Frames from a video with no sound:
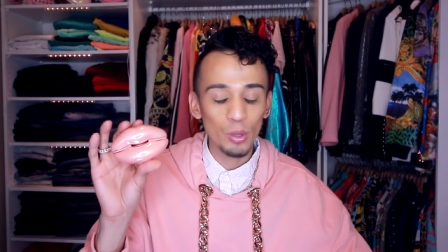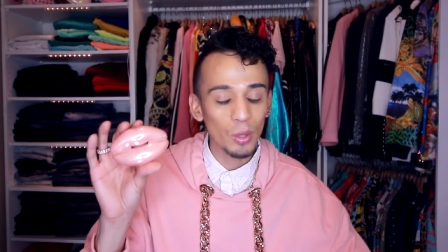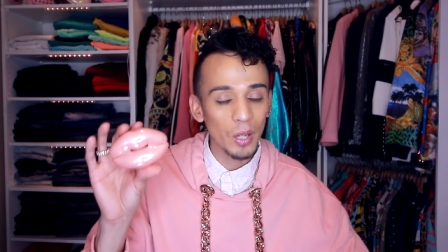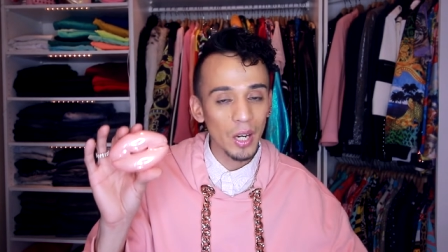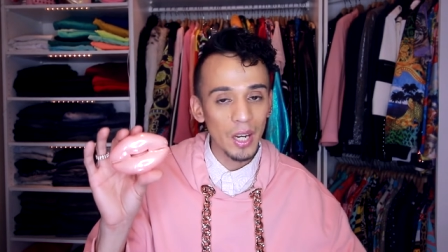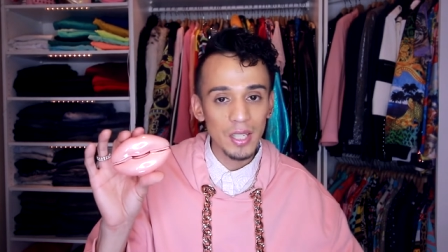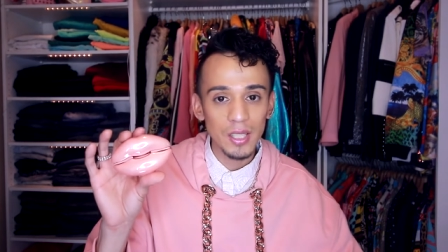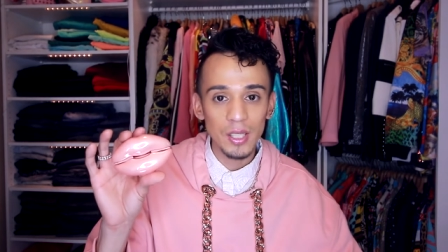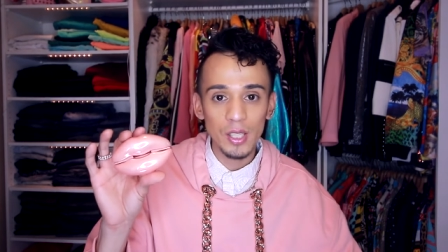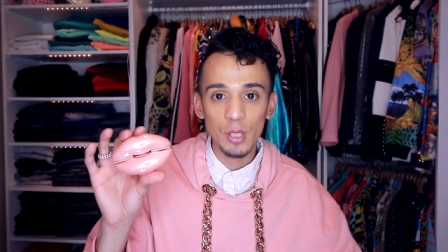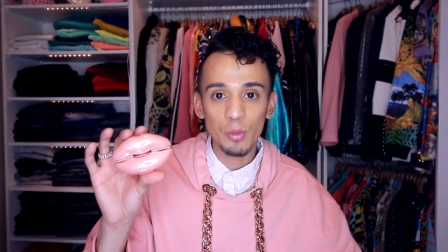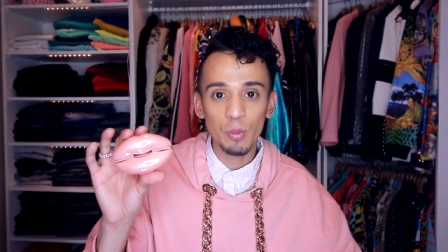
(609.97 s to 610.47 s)
You
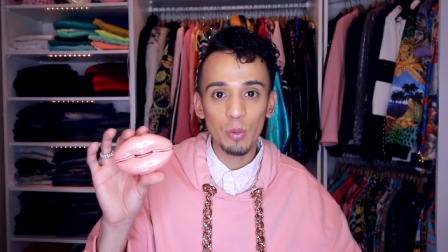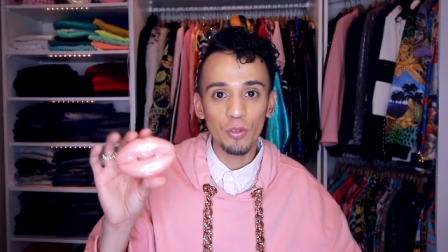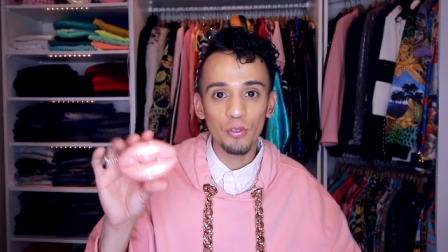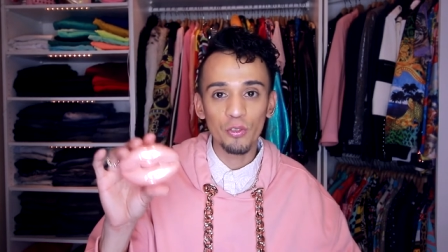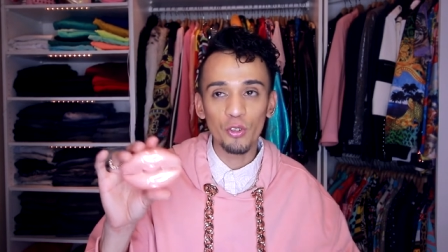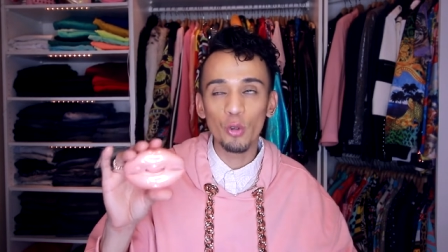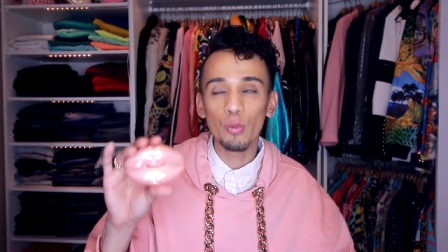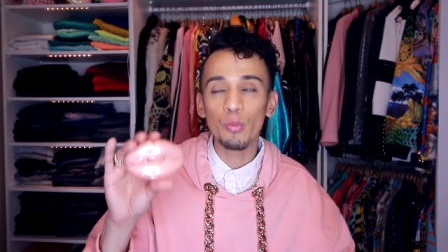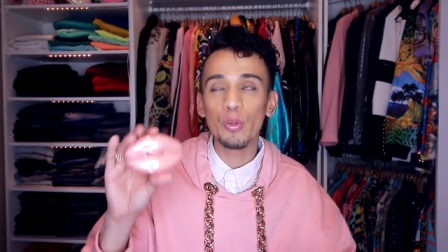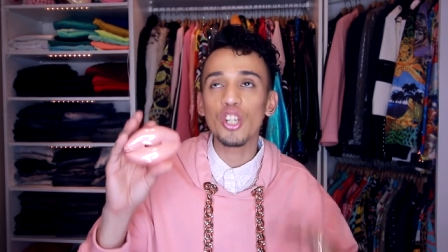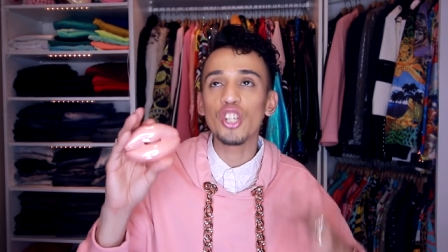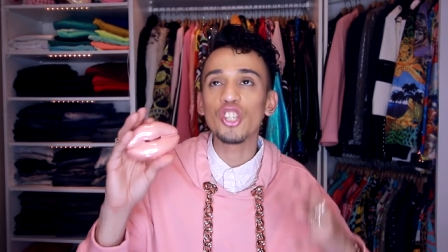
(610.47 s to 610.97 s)
guys, this
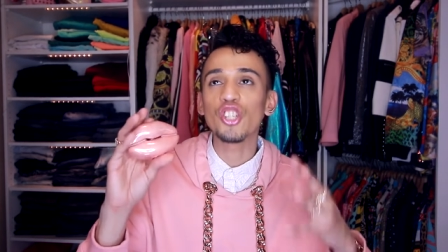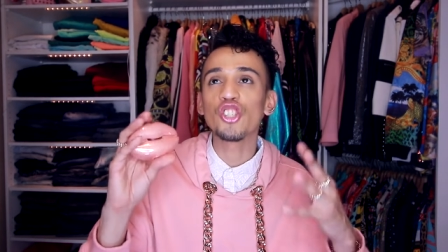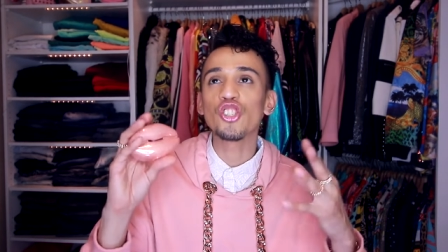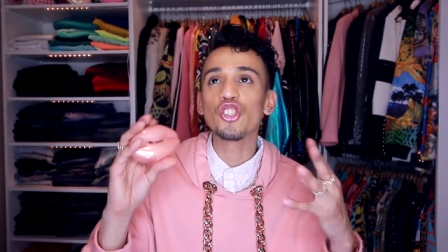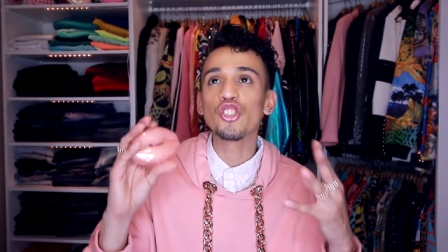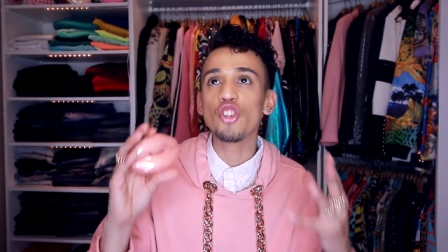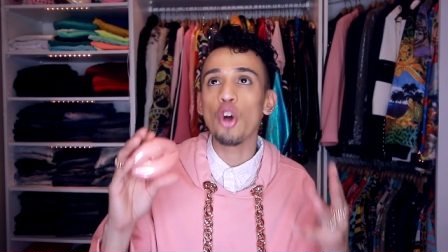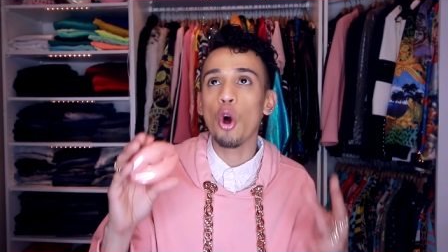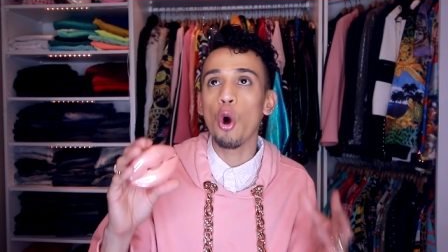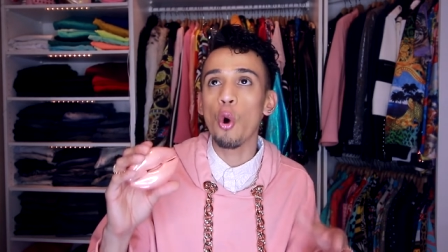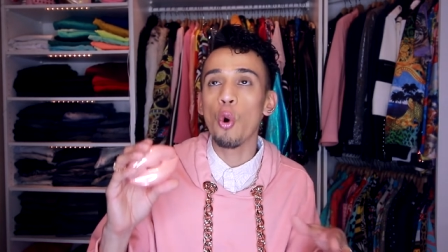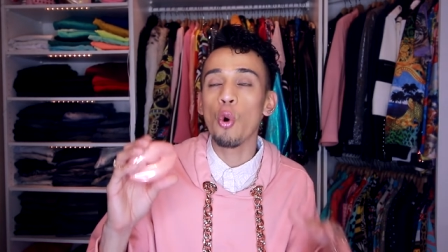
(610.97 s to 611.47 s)
perfume is
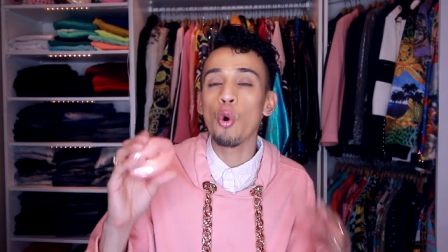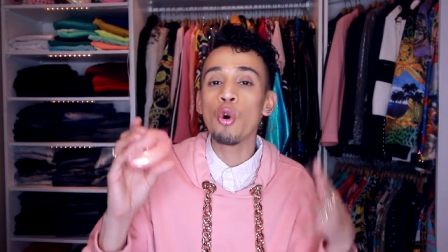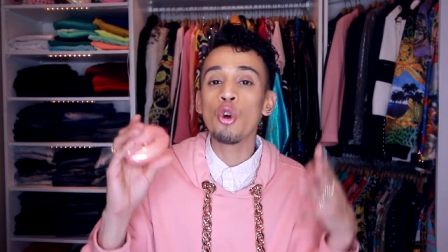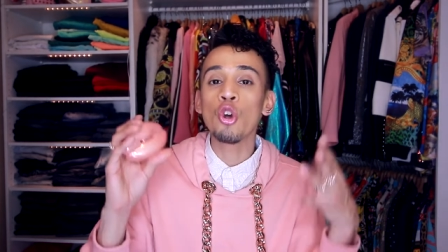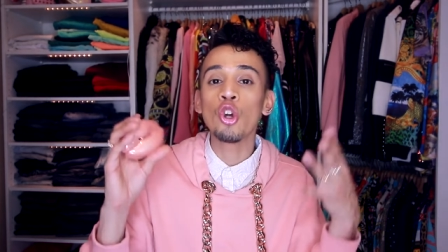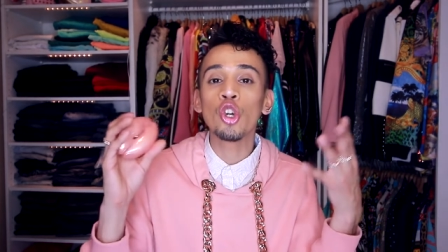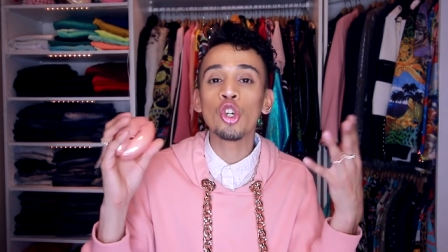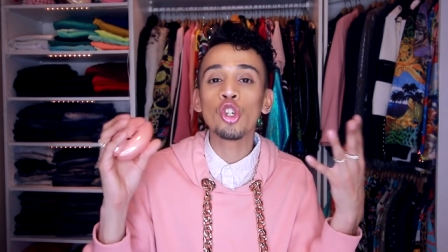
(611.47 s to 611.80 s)
so